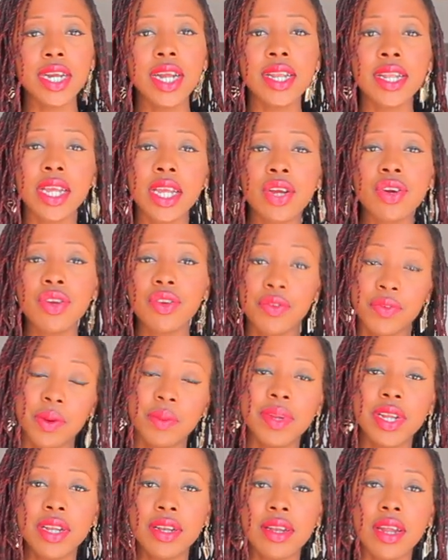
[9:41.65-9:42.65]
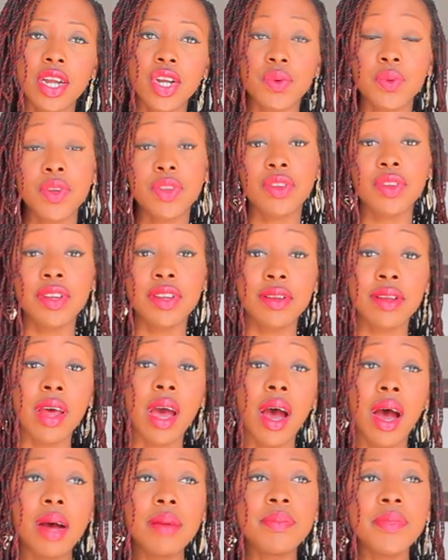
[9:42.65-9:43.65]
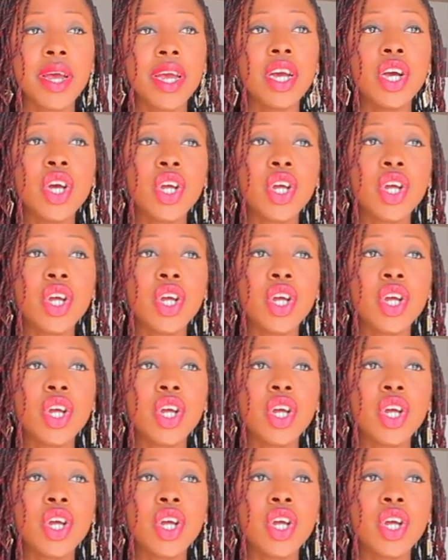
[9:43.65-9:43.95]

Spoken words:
and here the feminine touch was the top,